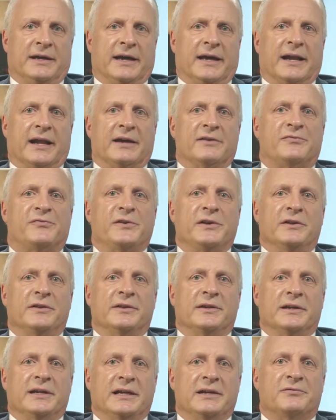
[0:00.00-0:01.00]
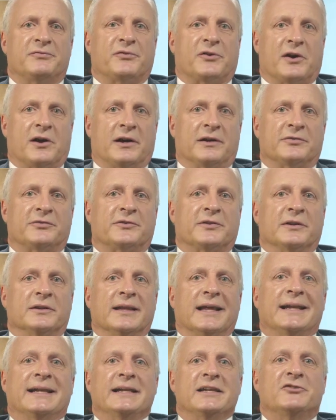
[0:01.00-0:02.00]
And I feel the need for us to
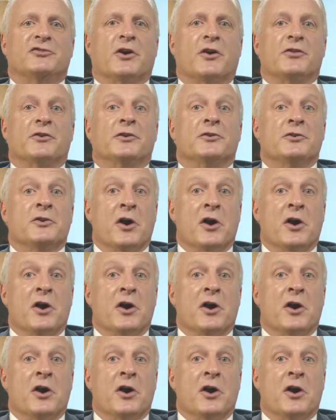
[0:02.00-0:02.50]
let each other